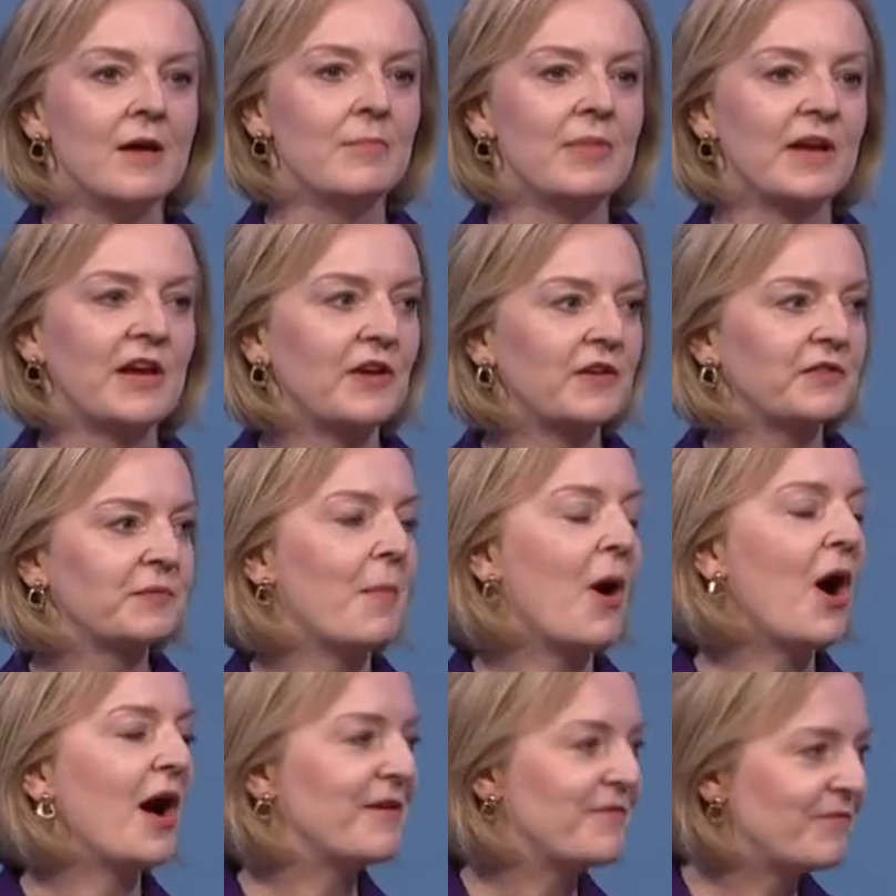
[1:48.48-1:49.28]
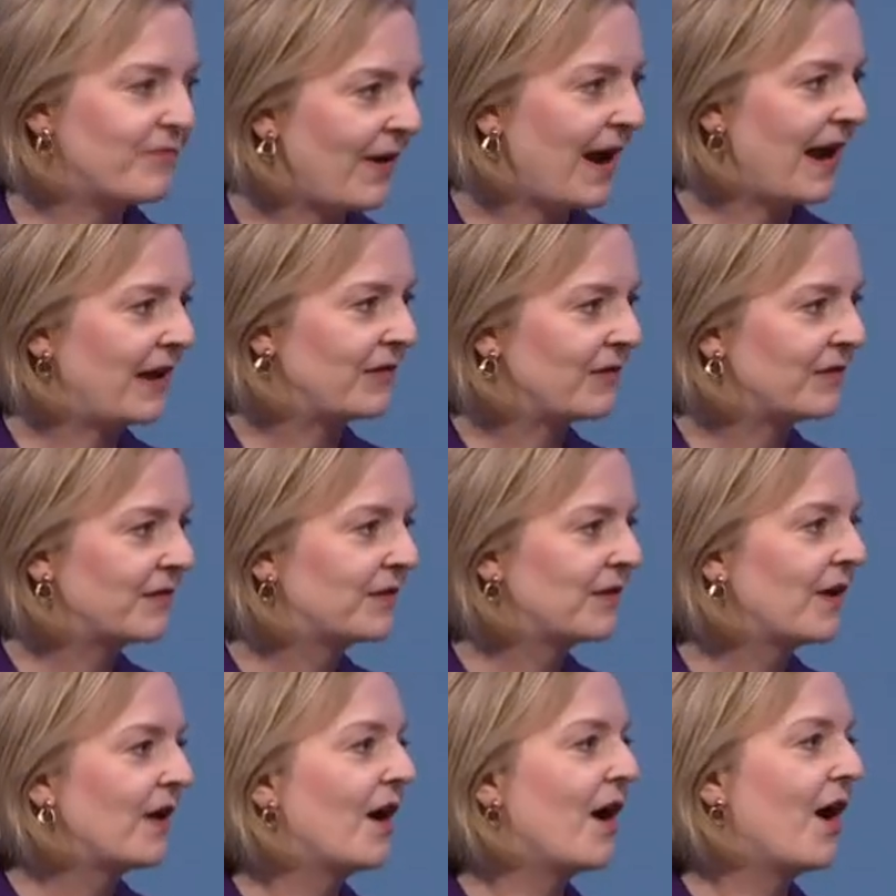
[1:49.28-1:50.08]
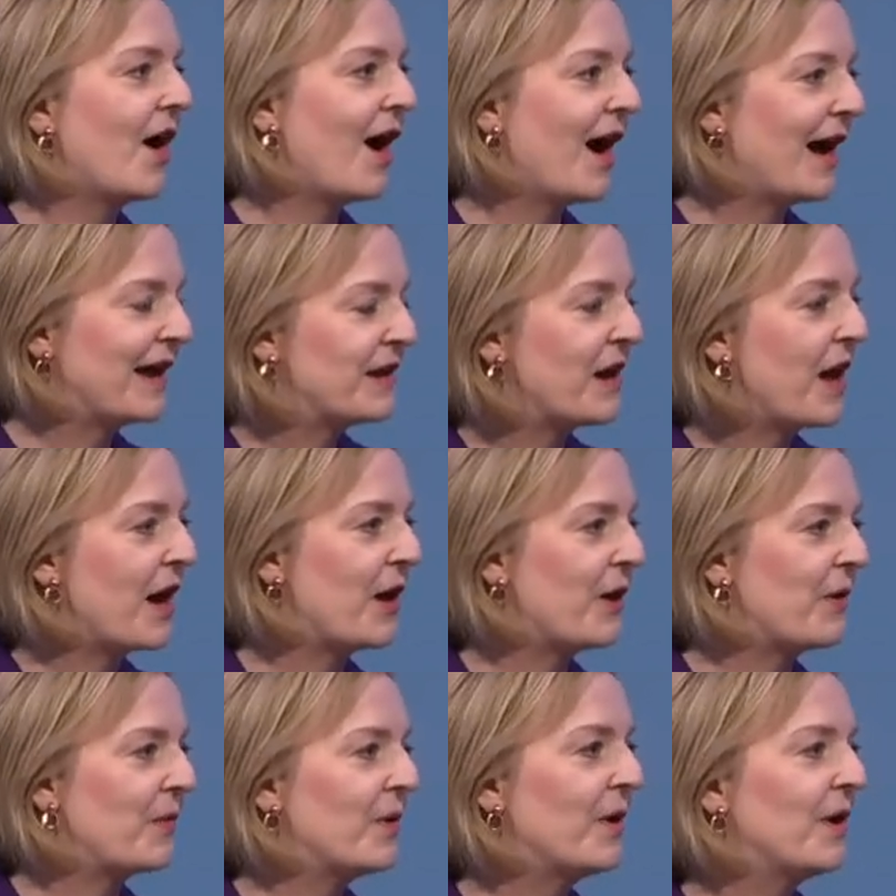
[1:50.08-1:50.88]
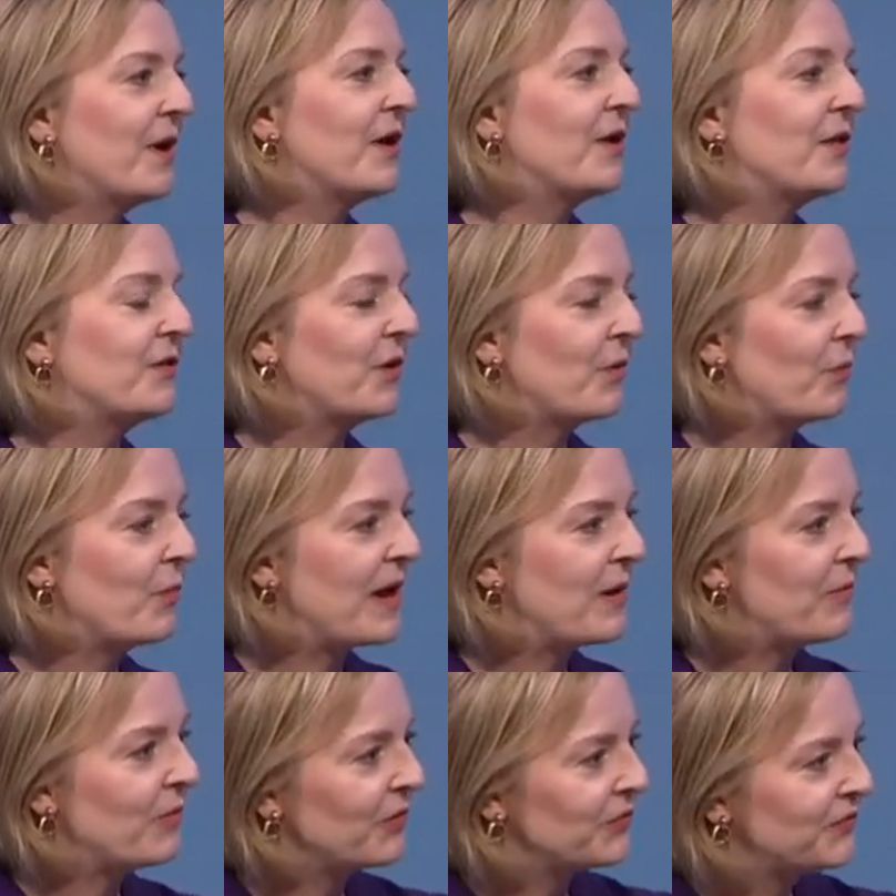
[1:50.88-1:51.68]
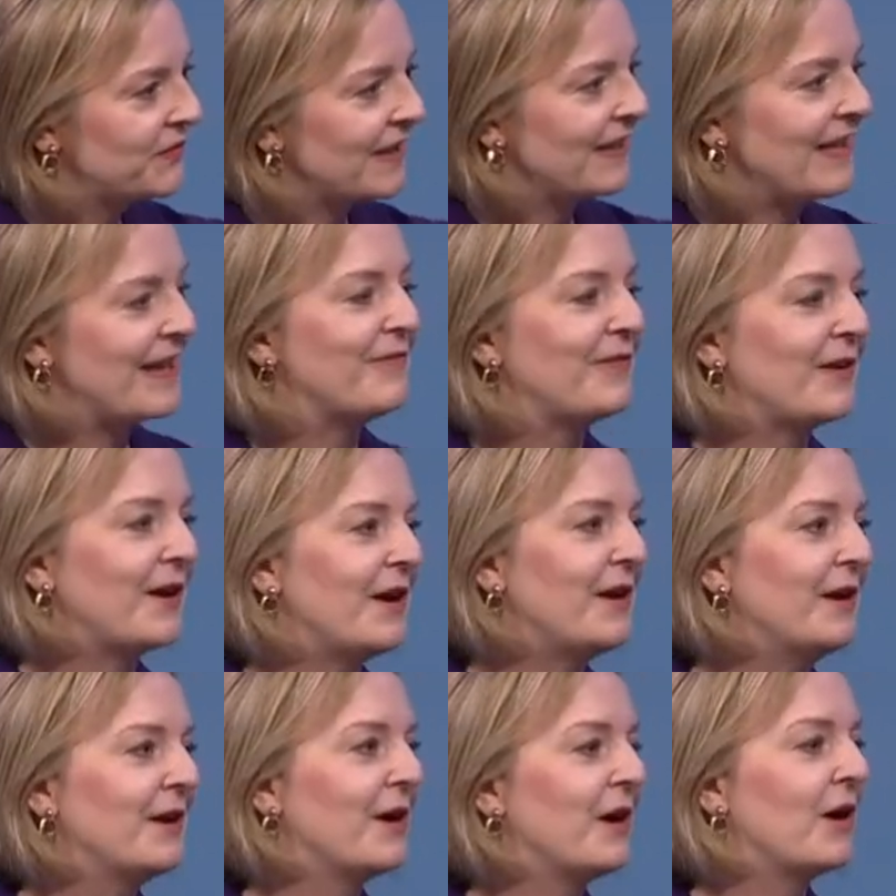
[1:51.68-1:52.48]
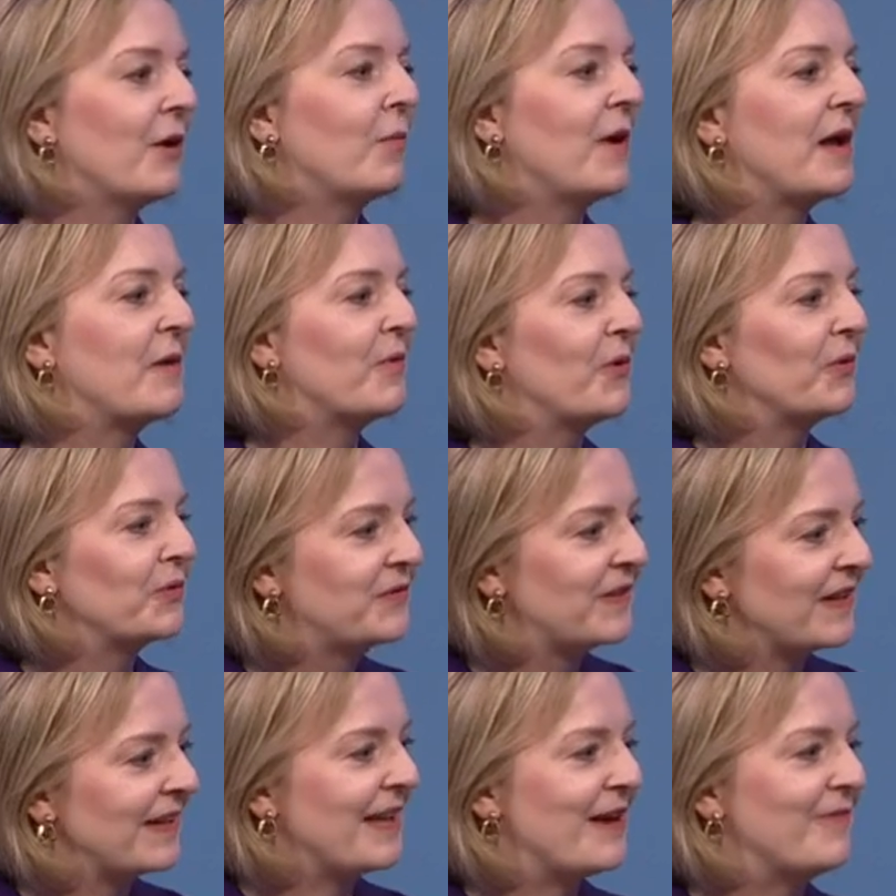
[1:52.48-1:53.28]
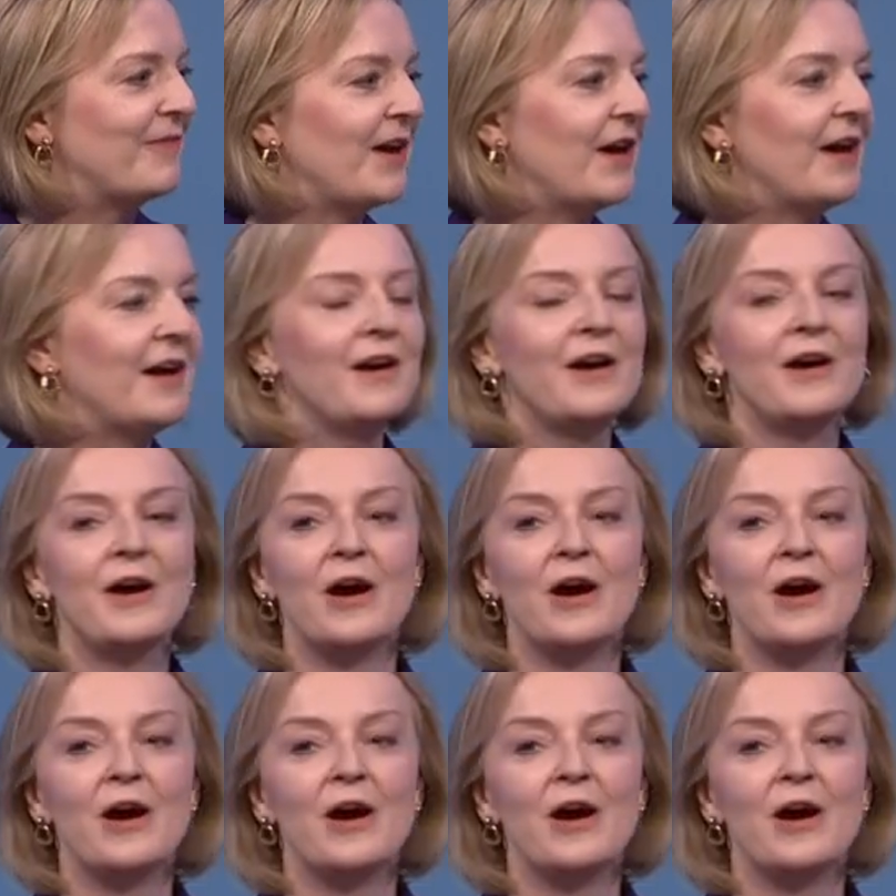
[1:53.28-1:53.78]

Because, my friends, I know that we will deliver, we will deliver,